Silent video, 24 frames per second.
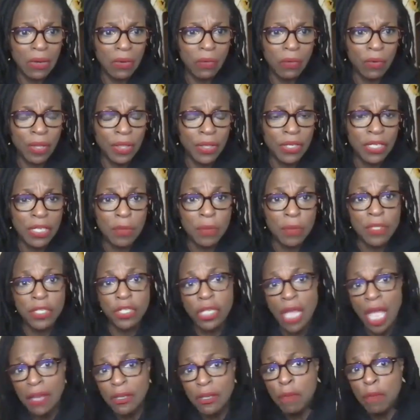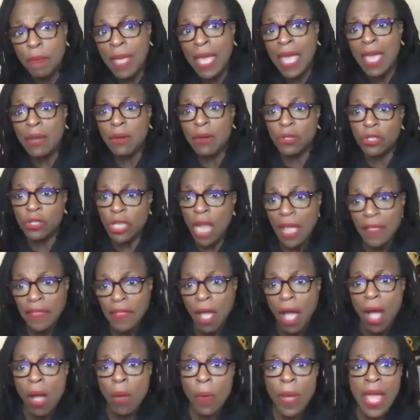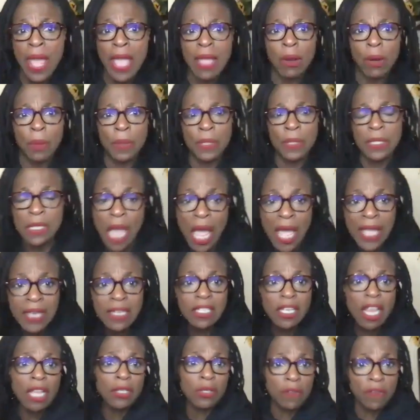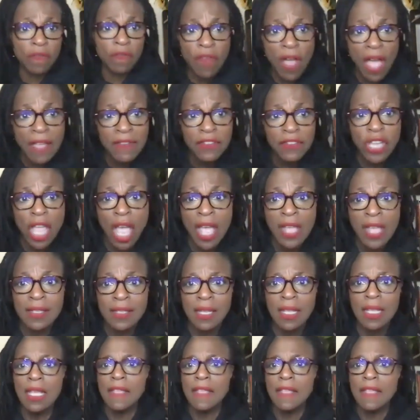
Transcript: Whether she was shot in her bed or shot in the hallway or it was nine shots or five shots,